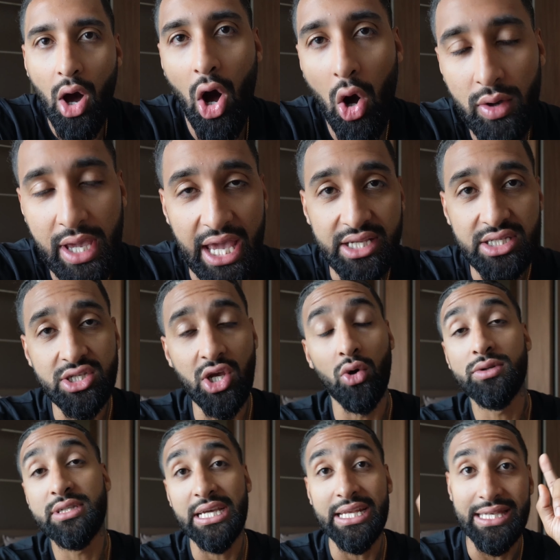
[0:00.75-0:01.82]
Okay,
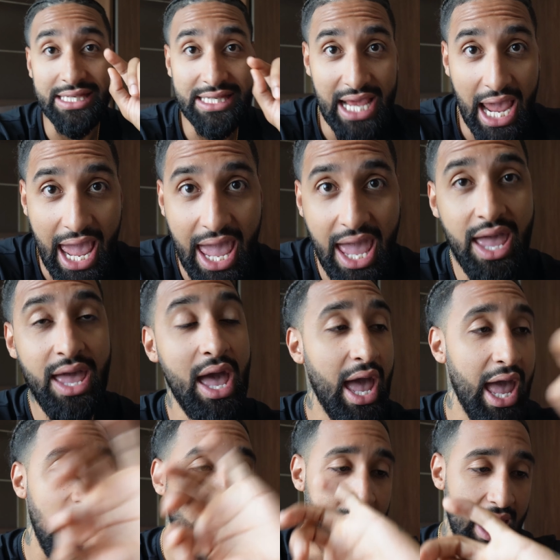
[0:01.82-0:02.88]
so today
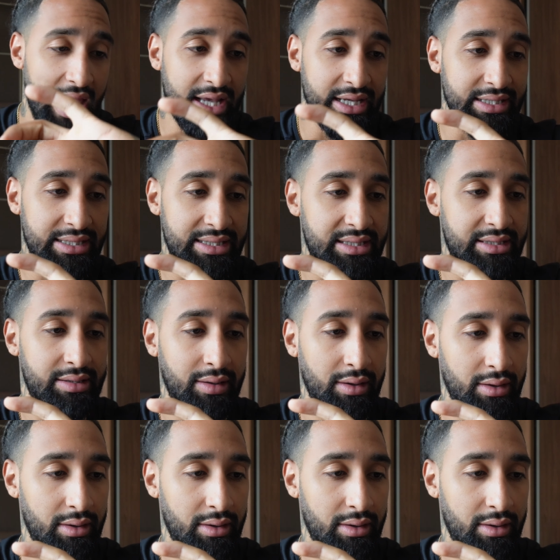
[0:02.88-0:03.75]
is